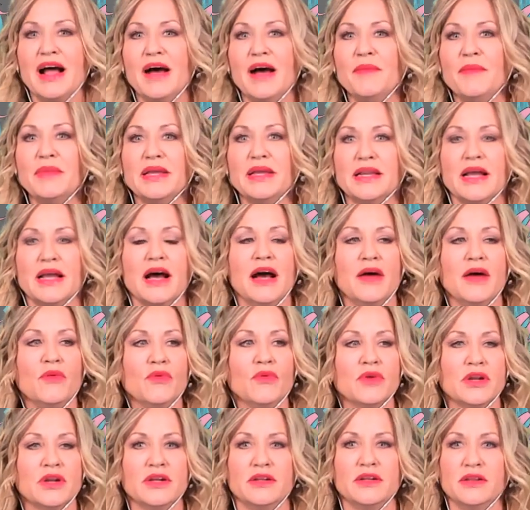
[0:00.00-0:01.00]
I mean, I
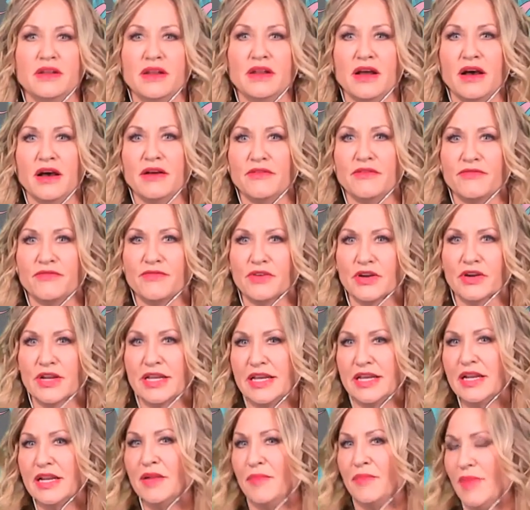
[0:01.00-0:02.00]
wanted to not
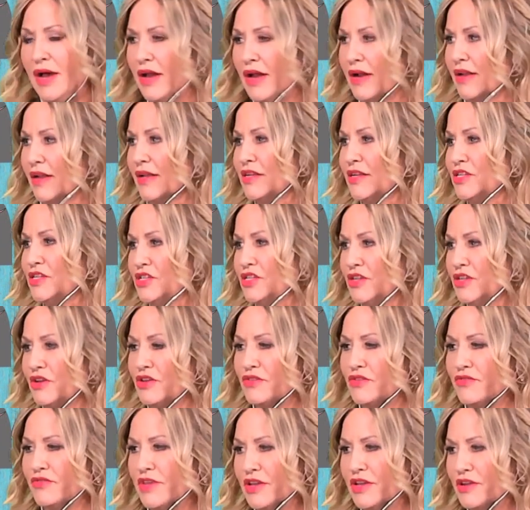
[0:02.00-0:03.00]
forget about it because you
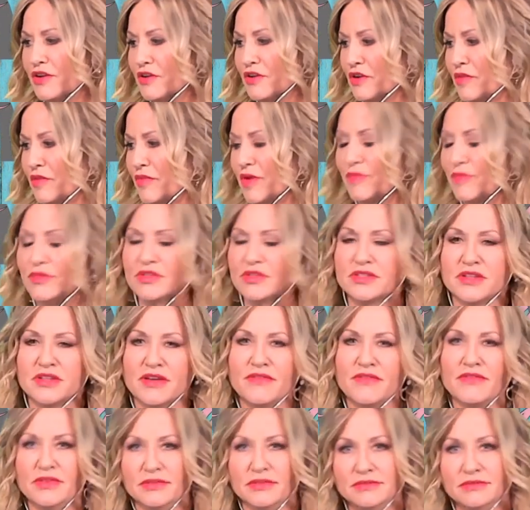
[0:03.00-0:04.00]
think you're going to remember
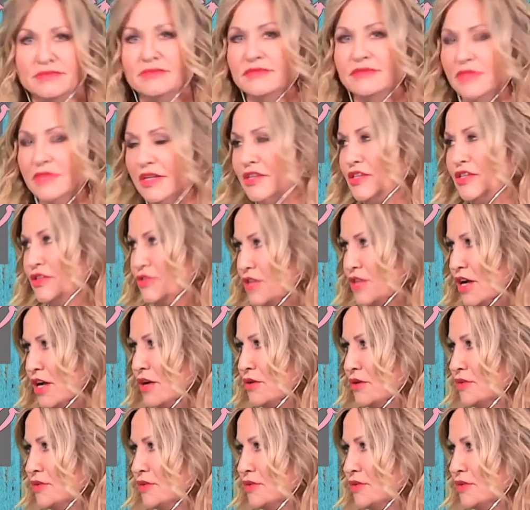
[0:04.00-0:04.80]
stuff and you don't.